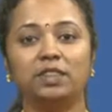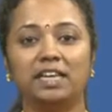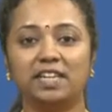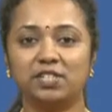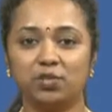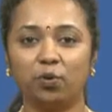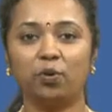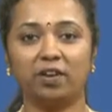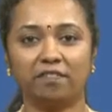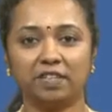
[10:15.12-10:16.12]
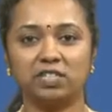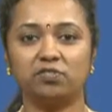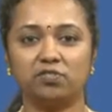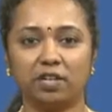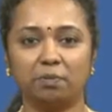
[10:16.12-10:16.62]
there is no
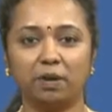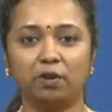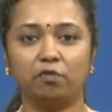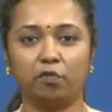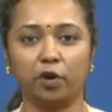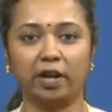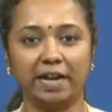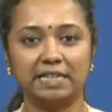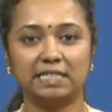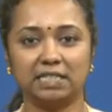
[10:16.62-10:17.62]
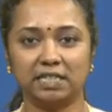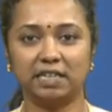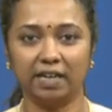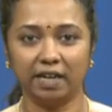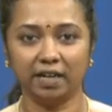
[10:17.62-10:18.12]
effective treatment for AIDS till
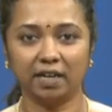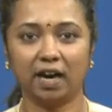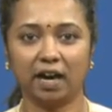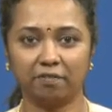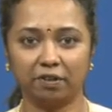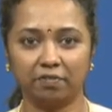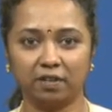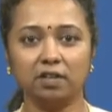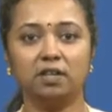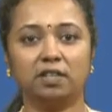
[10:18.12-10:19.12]
date, however,